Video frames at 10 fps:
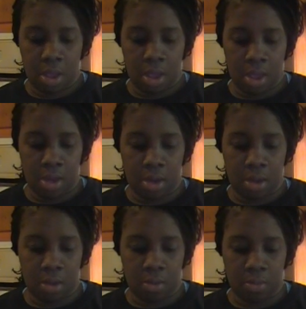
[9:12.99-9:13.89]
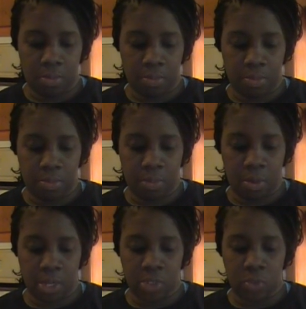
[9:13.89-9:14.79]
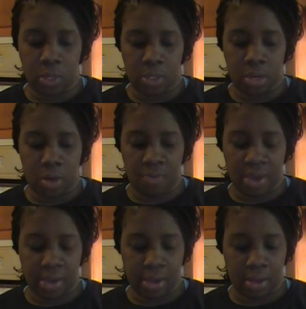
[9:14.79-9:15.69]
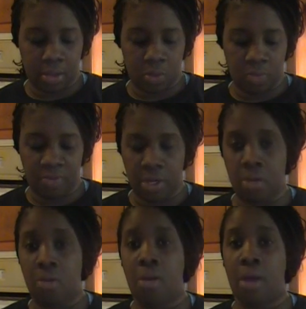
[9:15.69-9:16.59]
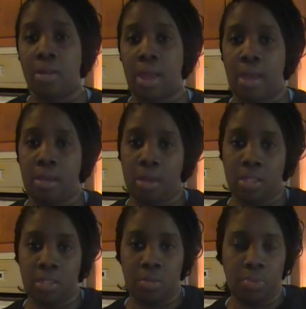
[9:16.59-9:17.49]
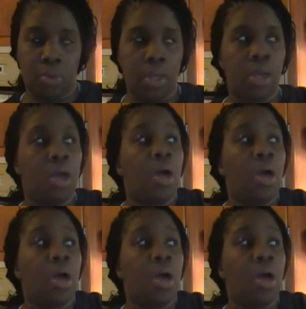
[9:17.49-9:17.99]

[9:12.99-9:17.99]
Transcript: And okay, she wanted to know if I could do a video on that at some point.